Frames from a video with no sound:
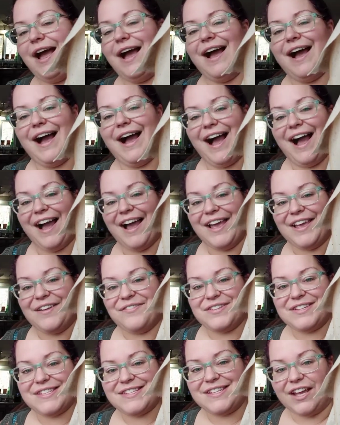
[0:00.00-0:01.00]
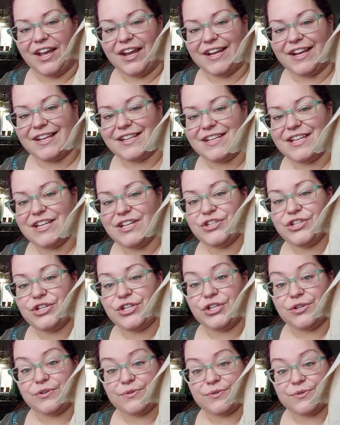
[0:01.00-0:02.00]
I've decided to
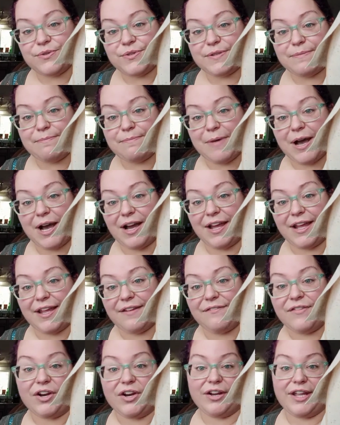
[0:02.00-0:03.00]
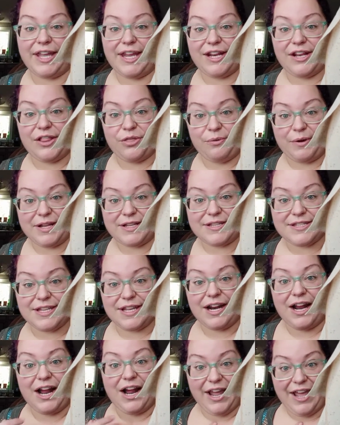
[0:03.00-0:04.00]
use my variegated threads that
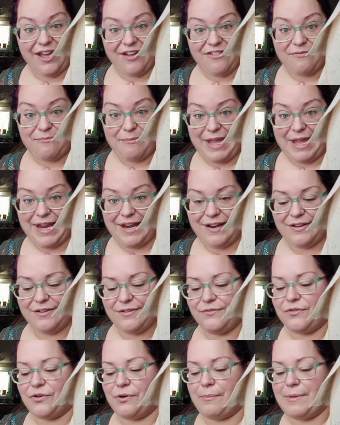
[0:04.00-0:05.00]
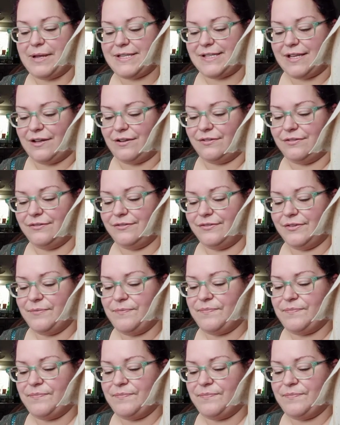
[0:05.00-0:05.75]
I have made for myself.